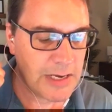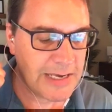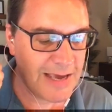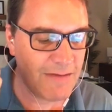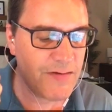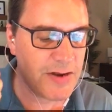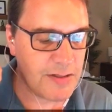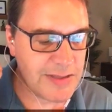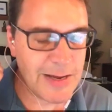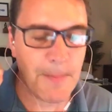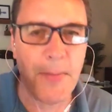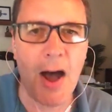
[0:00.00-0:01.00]
given
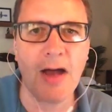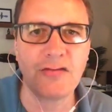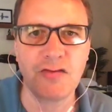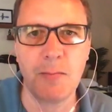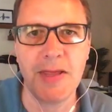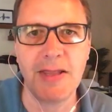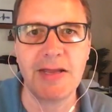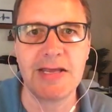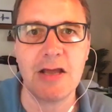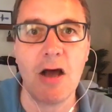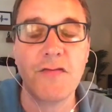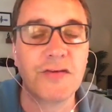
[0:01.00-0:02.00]
the
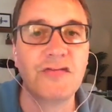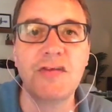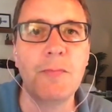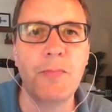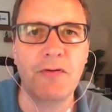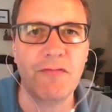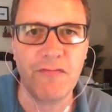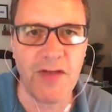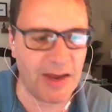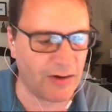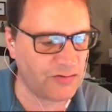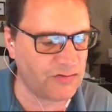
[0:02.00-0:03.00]
impossibility of a simple
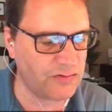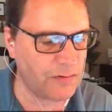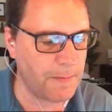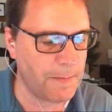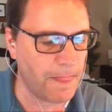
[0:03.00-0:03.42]
fix,